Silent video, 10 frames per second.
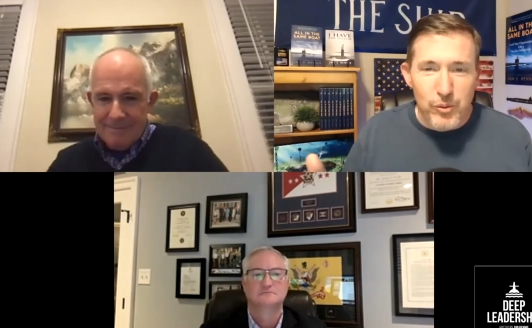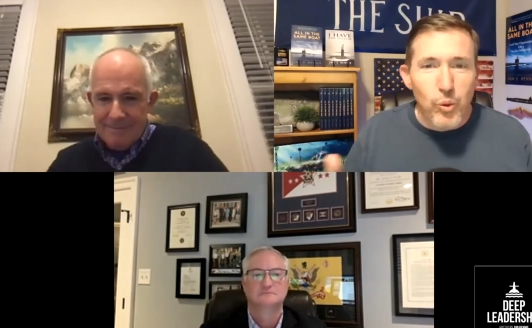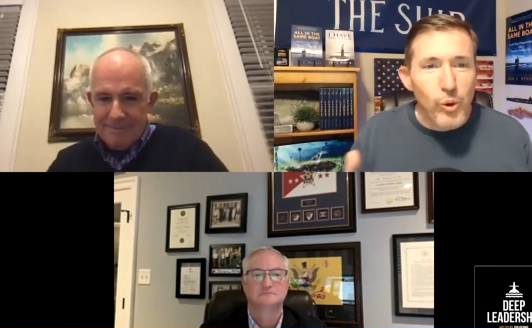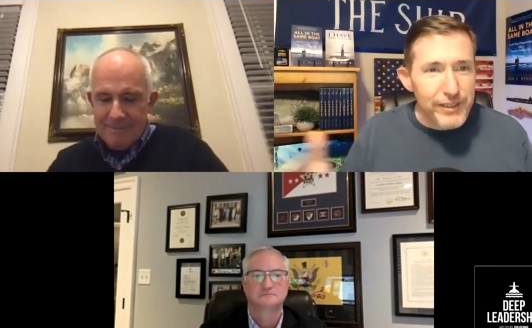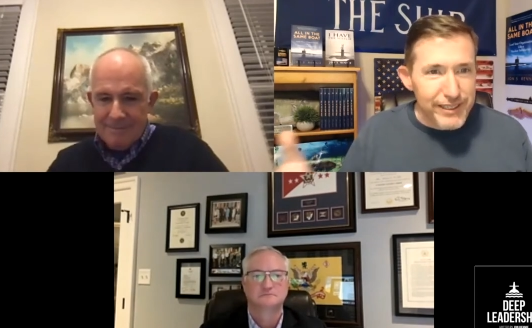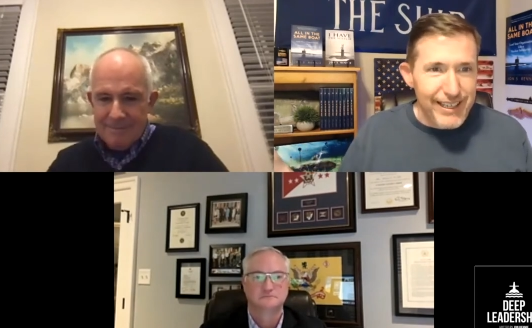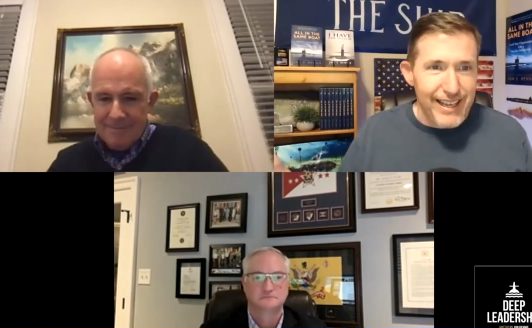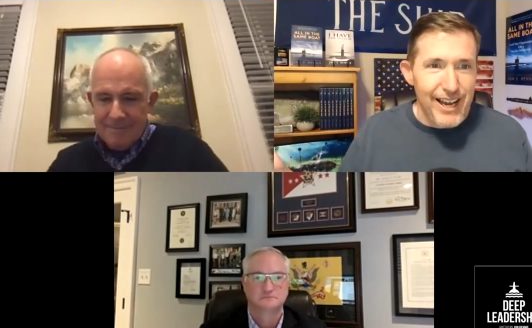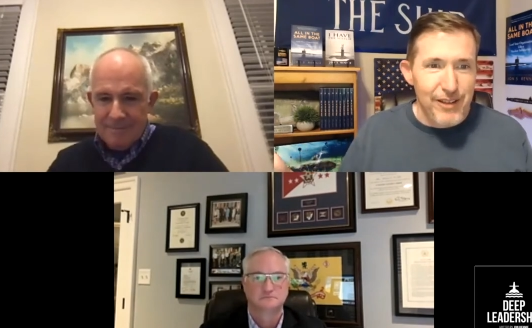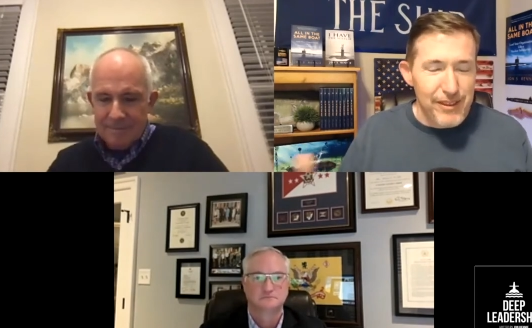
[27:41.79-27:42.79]
Speaker 1: the word to
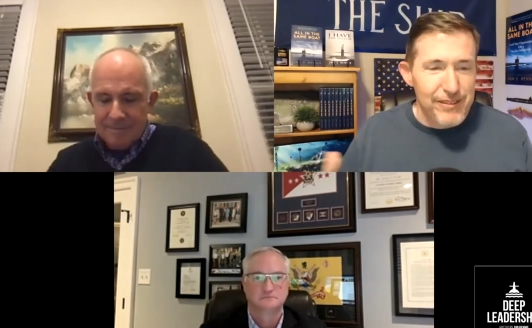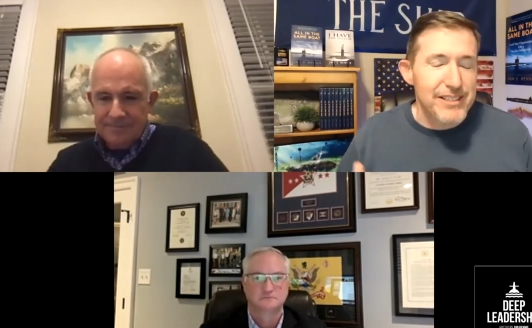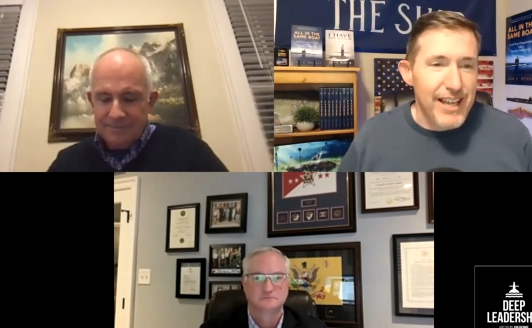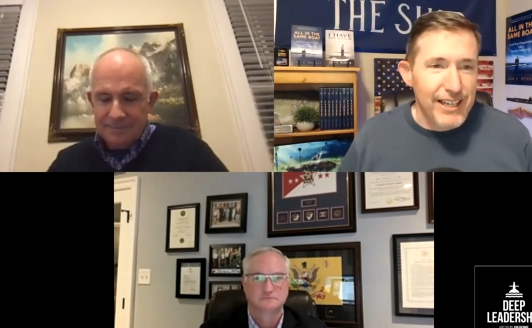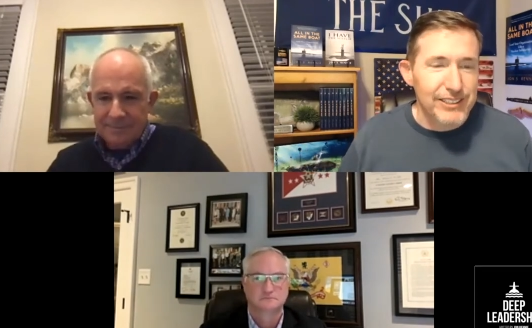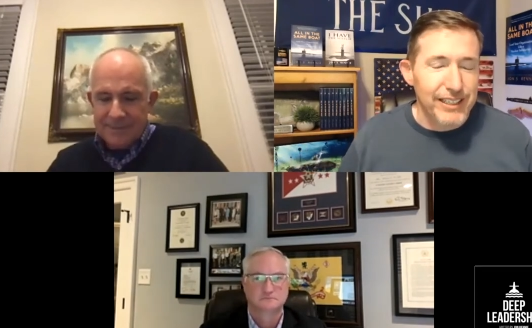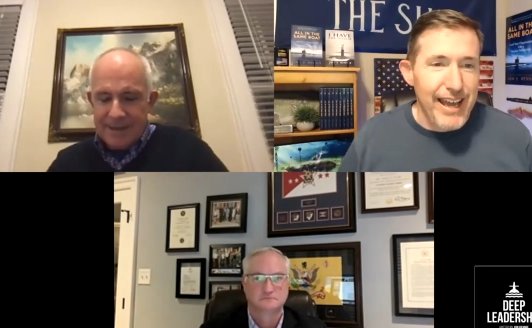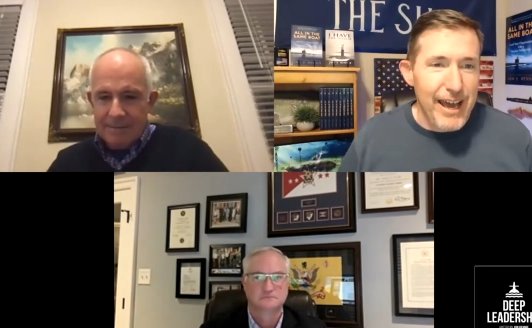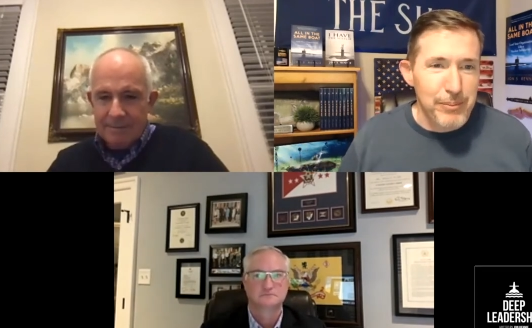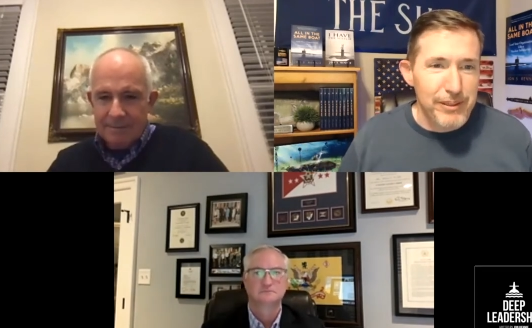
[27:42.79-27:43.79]
get out that this
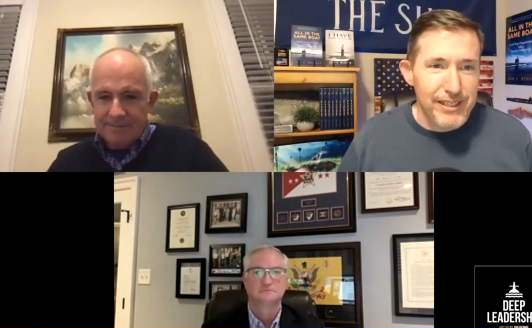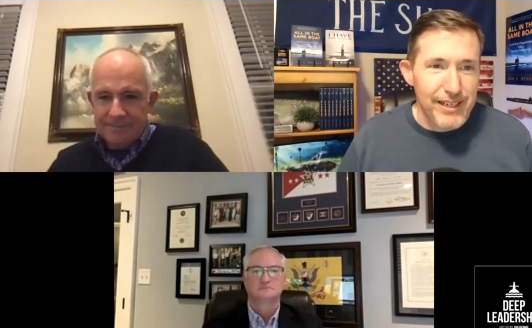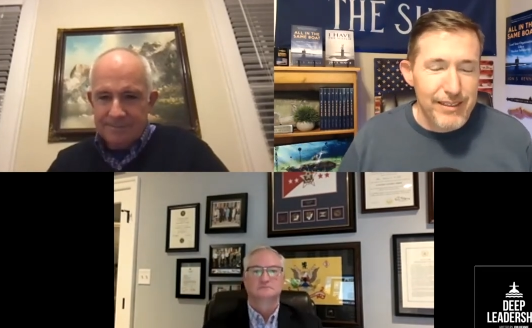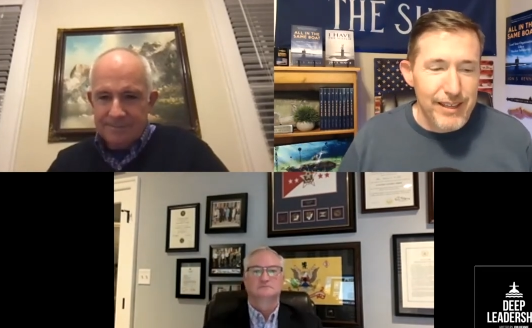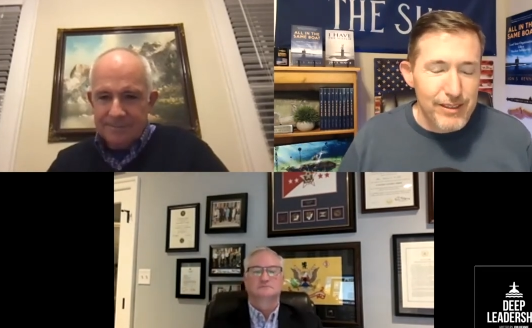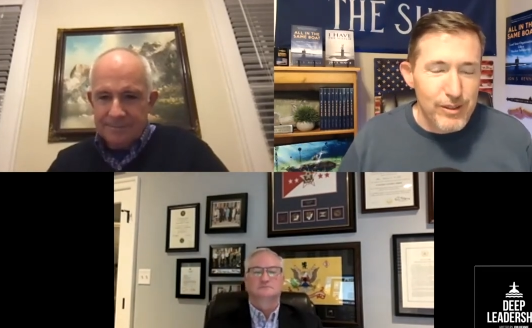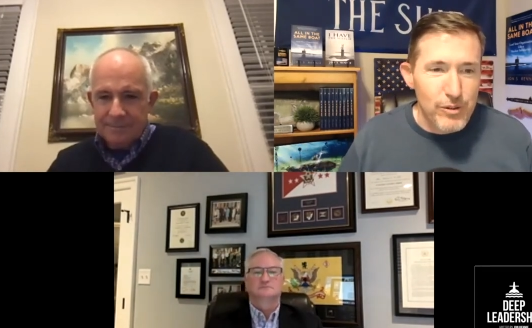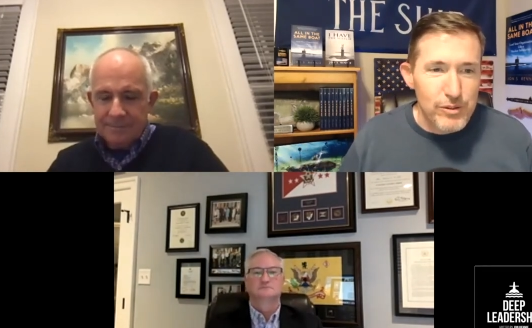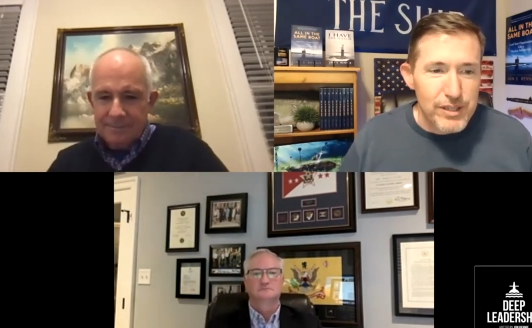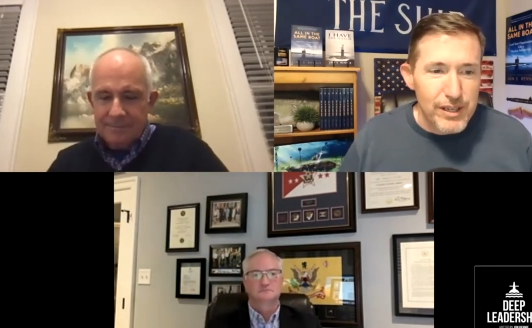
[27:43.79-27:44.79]
actually happened and i think
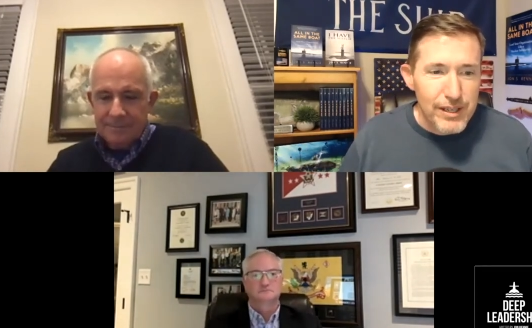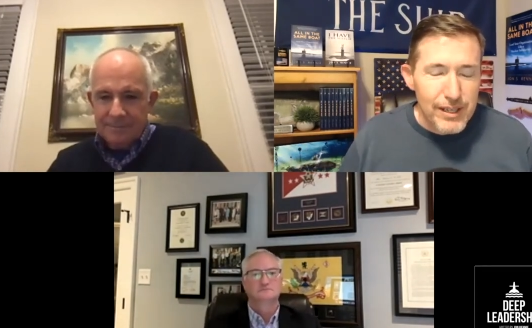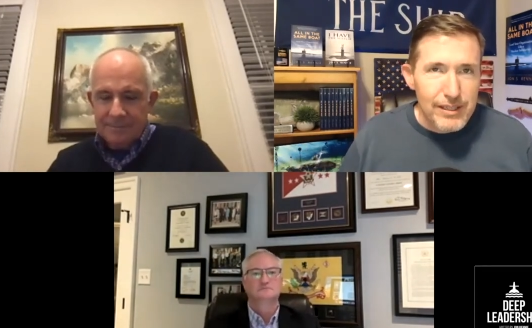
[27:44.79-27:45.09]
those